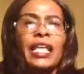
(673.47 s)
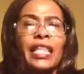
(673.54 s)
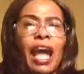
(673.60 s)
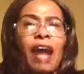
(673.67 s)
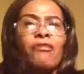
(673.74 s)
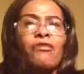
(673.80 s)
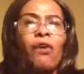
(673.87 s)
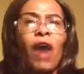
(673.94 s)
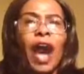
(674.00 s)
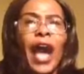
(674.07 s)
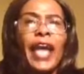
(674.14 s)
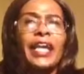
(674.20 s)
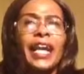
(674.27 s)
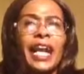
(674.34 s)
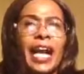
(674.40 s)
Therefore,
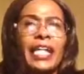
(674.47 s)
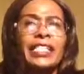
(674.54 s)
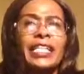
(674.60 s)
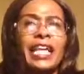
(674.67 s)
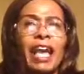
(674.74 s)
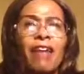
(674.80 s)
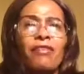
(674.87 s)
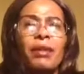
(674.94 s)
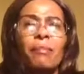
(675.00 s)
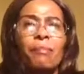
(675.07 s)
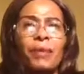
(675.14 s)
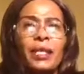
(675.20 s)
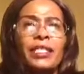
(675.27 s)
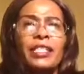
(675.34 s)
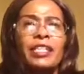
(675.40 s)
I cast every
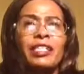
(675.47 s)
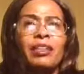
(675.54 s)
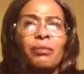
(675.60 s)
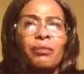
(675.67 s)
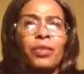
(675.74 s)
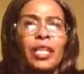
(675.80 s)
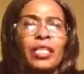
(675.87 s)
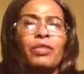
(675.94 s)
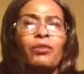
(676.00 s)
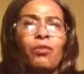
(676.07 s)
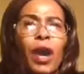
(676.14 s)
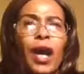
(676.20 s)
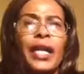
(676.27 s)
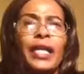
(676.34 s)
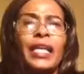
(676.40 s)
princess of this
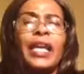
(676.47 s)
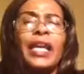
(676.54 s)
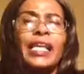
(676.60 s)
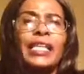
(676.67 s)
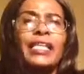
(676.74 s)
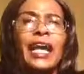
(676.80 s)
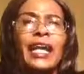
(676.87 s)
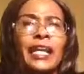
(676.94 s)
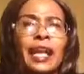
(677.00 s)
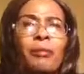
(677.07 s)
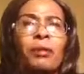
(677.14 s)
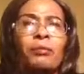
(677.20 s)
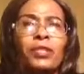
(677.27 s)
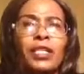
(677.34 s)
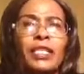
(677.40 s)
world in the
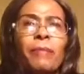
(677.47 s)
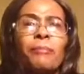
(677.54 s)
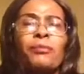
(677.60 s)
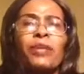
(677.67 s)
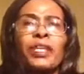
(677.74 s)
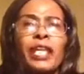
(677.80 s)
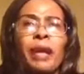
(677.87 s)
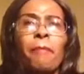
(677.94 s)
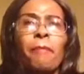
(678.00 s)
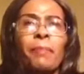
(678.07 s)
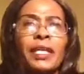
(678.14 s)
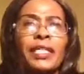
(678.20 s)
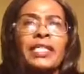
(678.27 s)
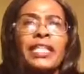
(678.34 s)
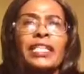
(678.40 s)
name of Jesus the
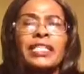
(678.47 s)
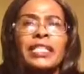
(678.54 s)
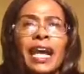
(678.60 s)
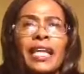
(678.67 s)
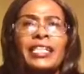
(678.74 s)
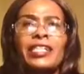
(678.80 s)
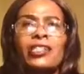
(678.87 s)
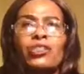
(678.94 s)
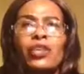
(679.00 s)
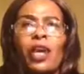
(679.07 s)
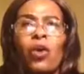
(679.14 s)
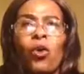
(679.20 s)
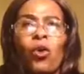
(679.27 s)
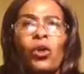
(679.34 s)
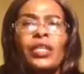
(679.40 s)
princess that is
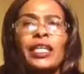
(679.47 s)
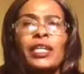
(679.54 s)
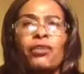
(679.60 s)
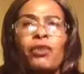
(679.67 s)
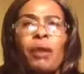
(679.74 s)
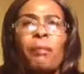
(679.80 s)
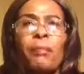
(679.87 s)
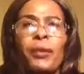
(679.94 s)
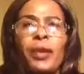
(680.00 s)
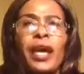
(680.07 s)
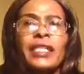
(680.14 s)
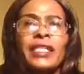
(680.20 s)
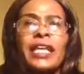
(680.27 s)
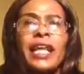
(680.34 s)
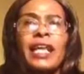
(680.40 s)
holding your prayers,